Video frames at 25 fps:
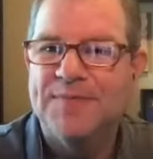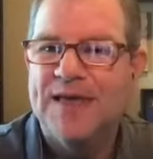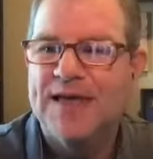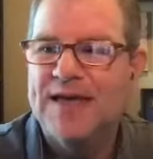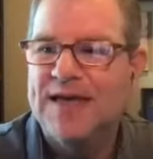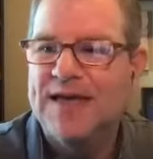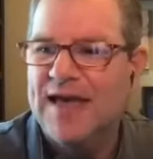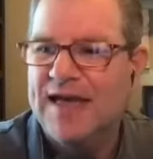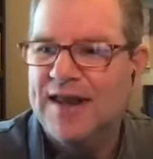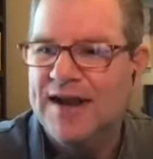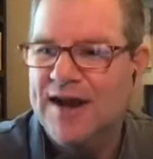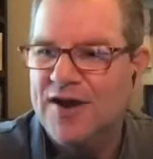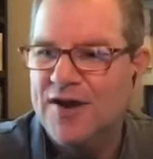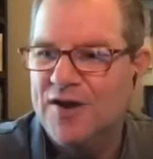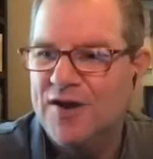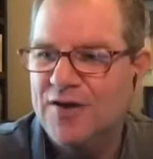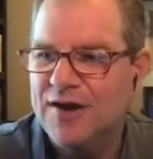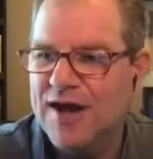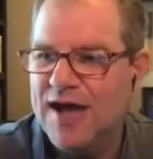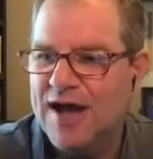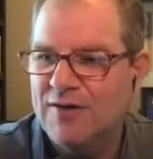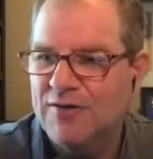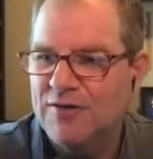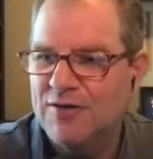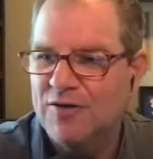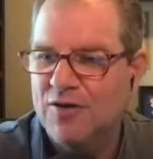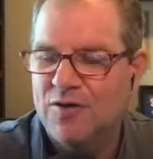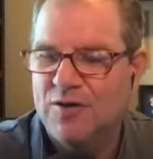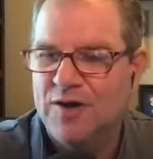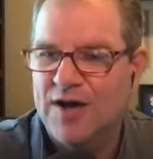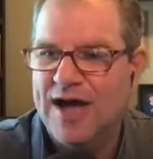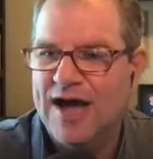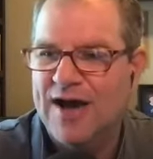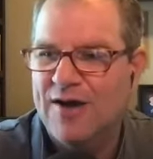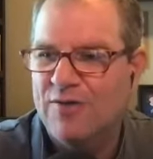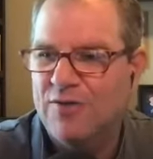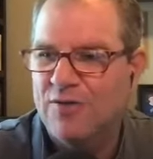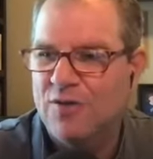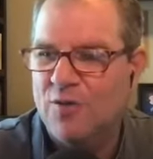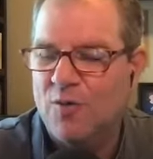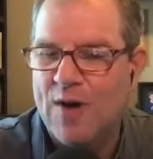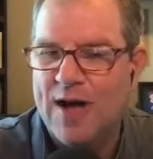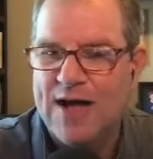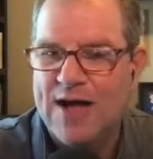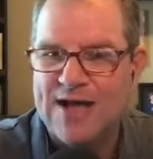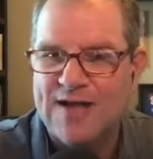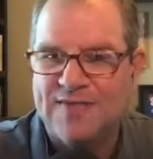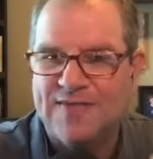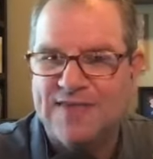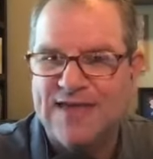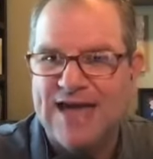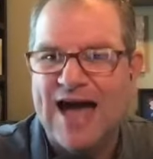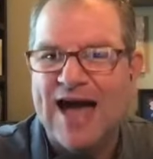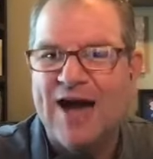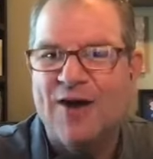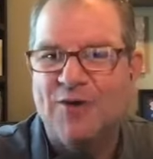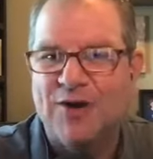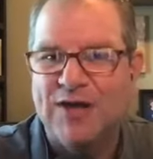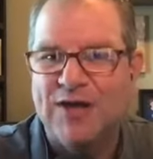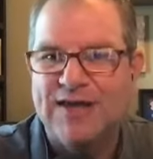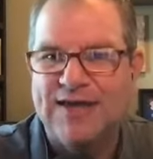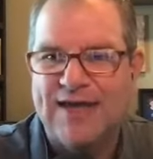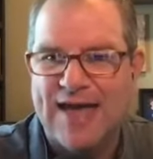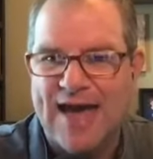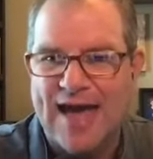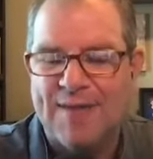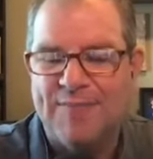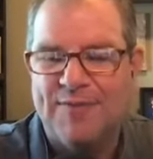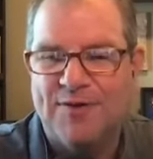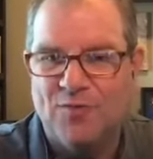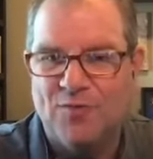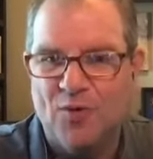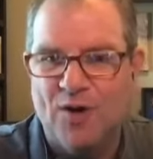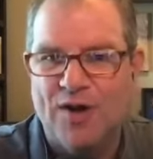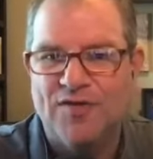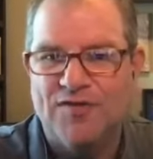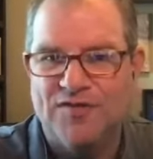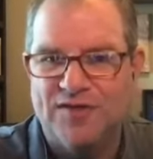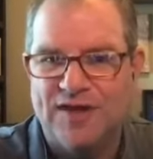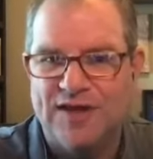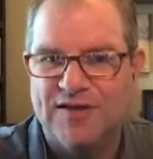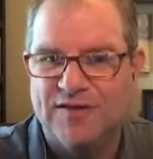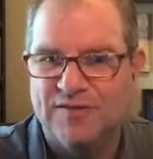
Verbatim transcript: And I heard how, how quiet the Audi cabin was, like